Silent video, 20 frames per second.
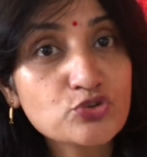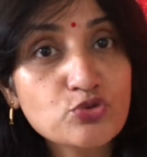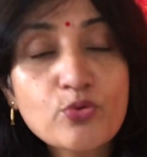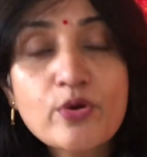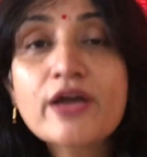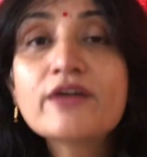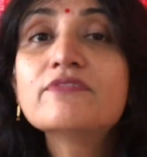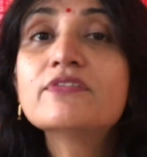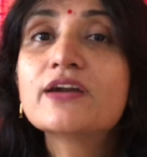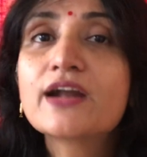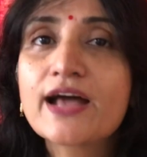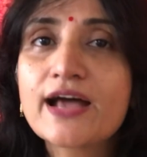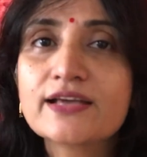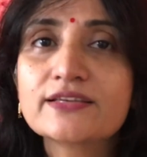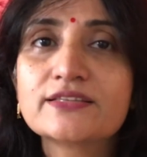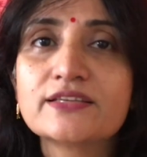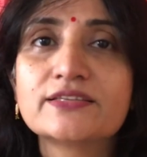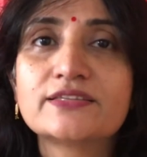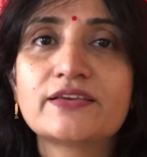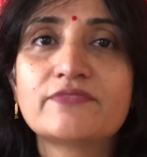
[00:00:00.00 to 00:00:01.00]
whoever
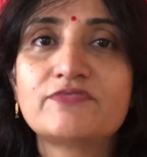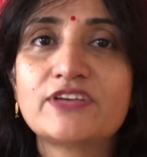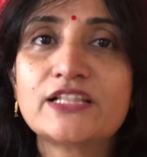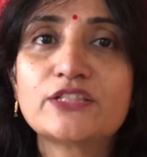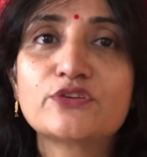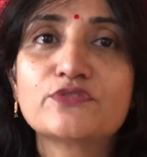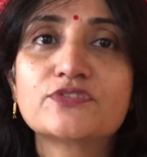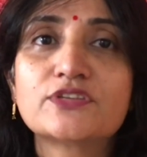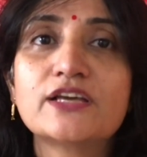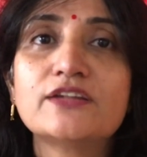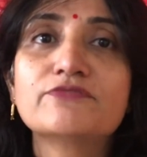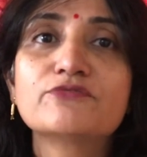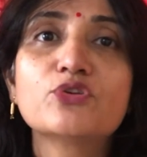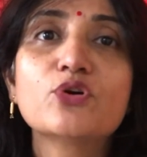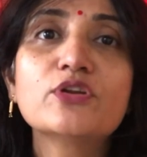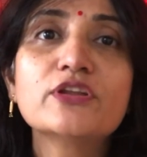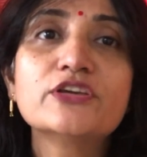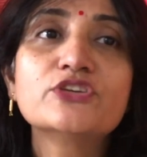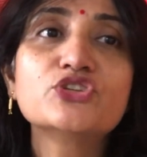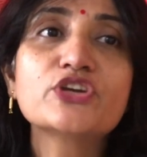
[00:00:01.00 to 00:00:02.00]
has this wealth of
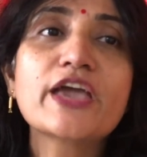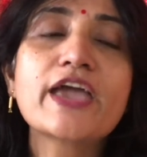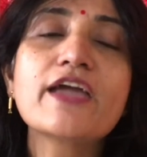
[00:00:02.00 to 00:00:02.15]
self-knowledge,